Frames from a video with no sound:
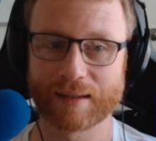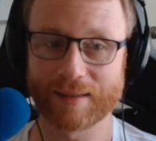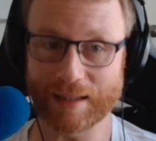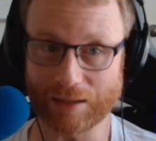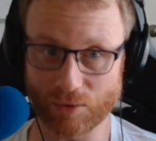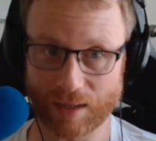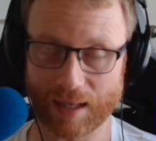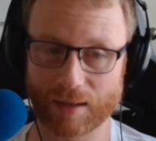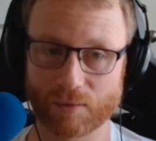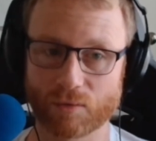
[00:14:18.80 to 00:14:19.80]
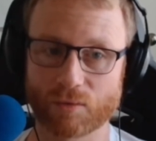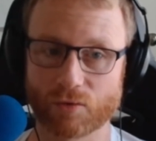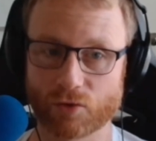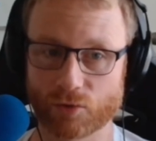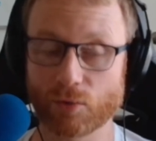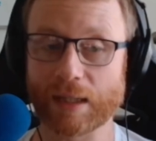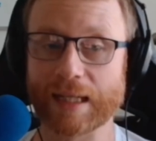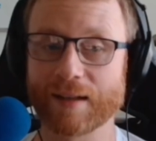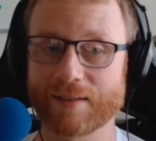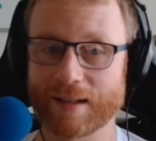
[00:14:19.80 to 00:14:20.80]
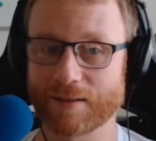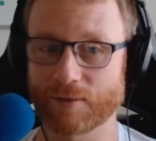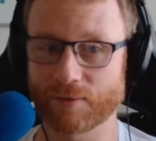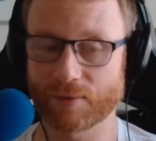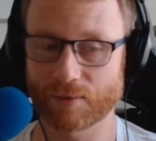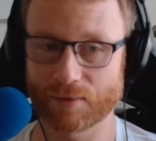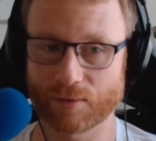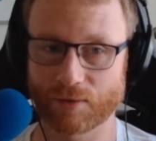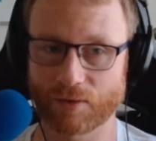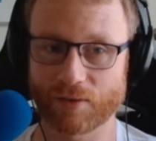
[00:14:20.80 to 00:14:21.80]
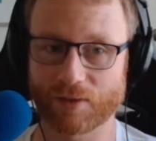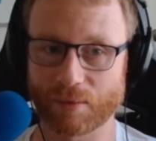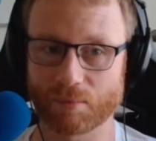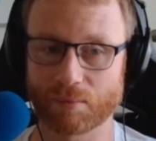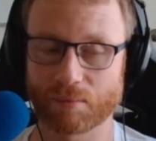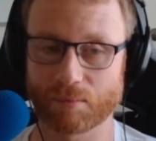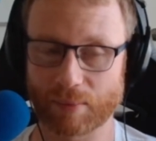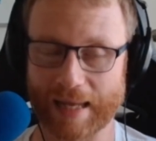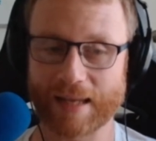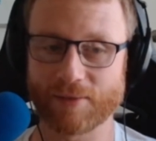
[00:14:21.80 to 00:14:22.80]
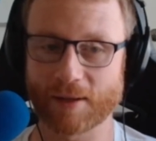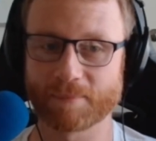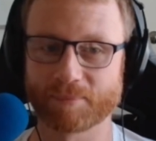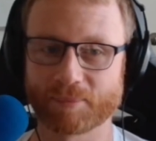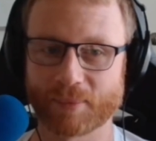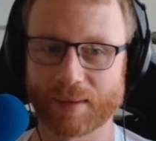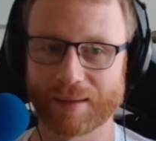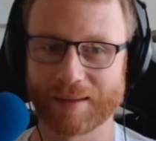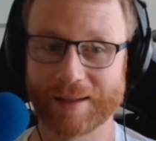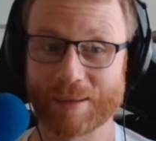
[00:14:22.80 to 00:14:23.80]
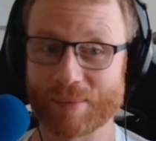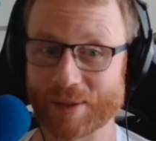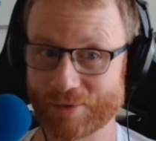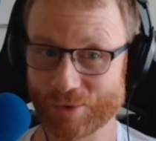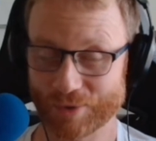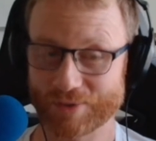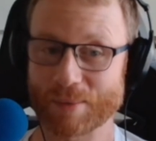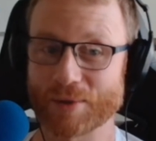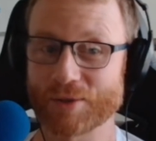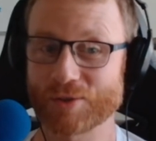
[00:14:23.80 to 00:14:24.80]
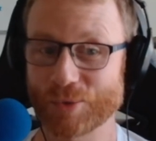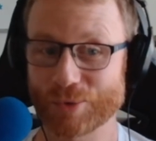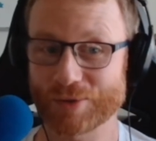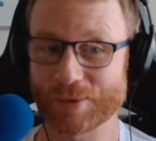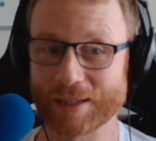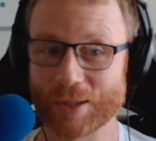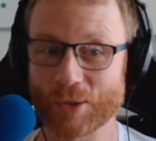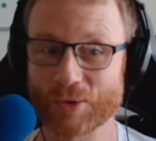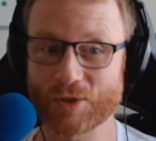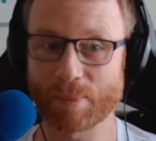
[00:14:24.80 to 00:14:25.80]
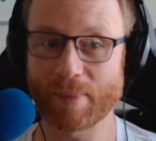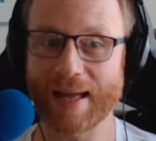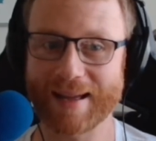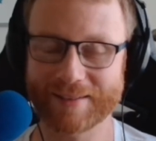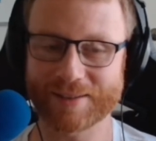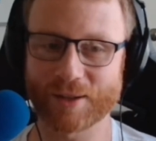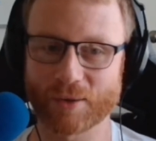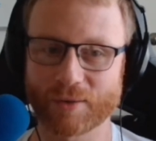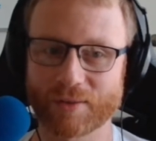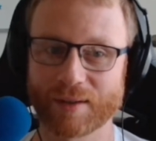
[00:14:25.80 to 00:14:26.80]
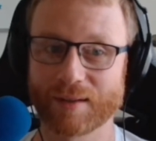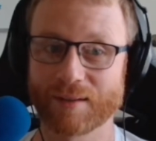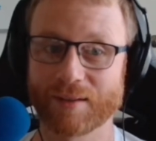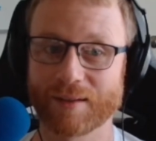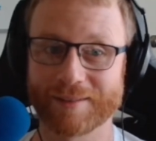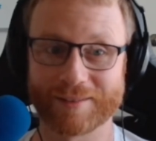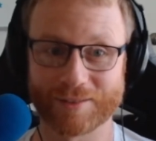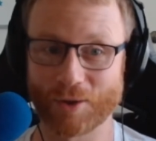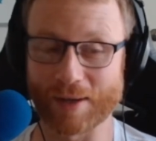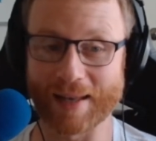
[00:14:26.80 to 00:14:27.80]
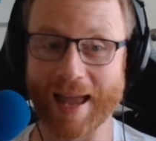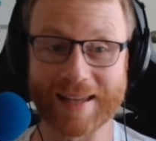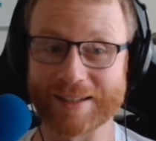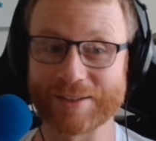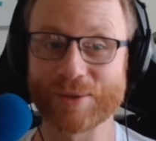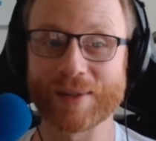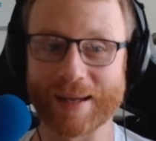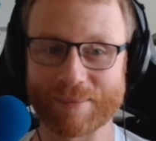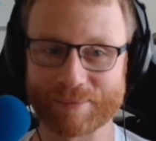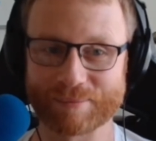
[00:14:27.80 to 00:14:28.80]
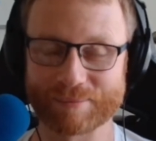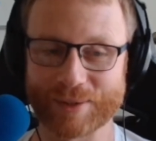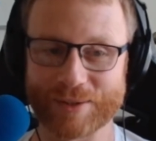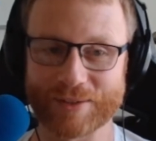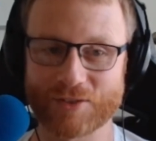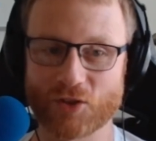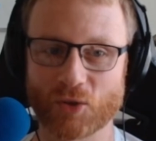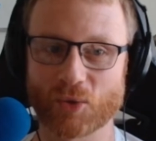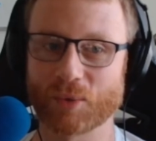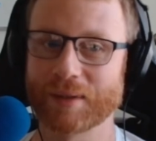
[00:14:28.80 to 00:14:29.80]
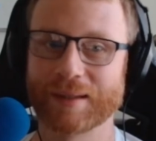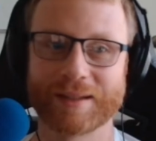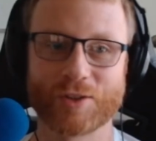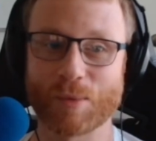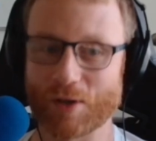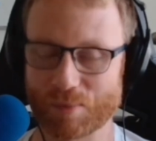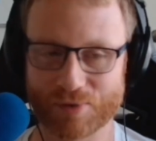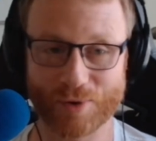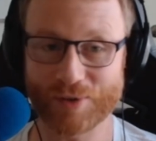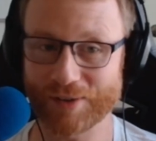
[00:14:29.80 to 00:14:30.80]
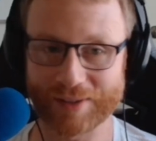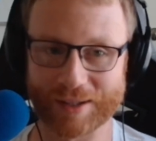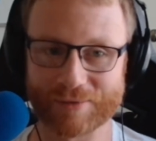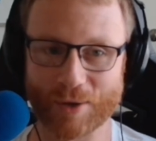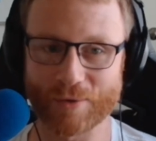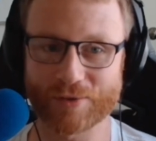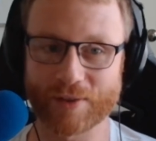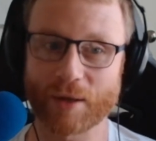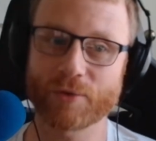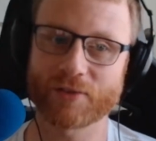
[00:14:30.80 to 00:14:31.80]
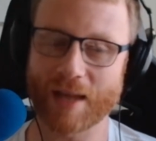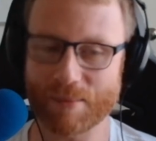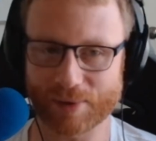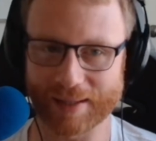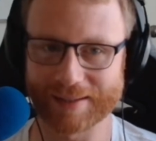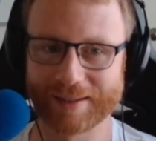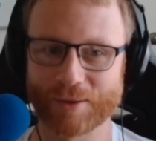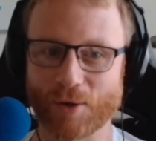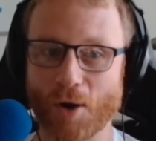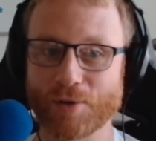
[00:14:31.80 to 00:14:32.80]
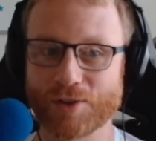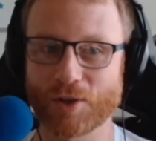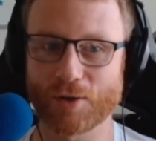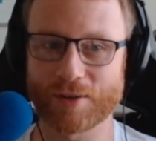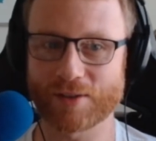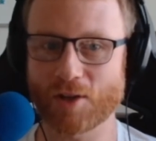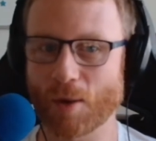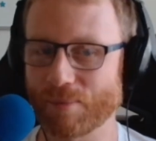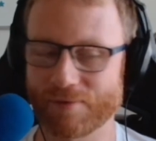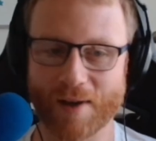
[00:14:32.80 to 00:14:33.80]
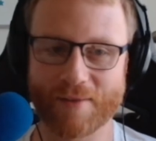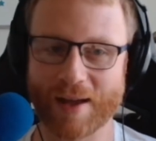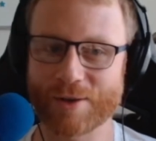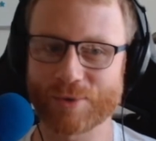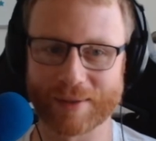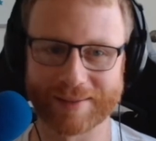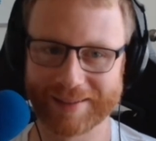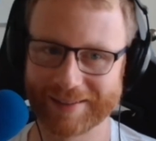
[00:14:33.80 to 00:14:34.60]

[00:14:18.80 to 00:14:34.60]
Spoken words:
then you can truly get a sense of system behavior. But of course, some of the tools that we use to parse logs don't allow you to do that because it's too much processing involved. So they'll sample it or only show you the top 500,